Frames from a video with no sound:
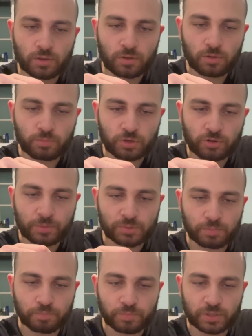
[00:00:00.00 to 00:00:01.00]
I'm going to grab
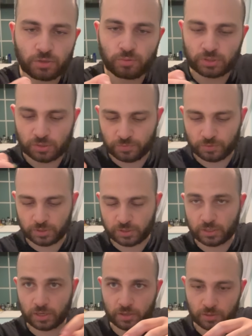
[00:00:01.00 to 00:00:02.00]
some big ones for this
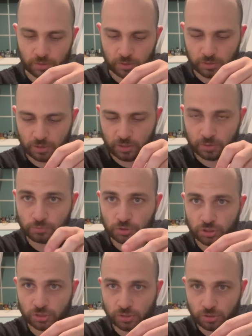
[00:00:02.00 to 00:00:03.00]
guy, and then I'm
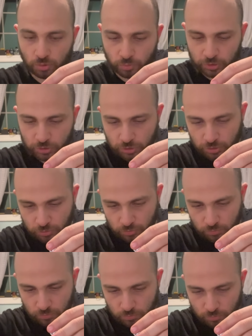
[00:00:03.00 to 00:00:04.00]
just going to...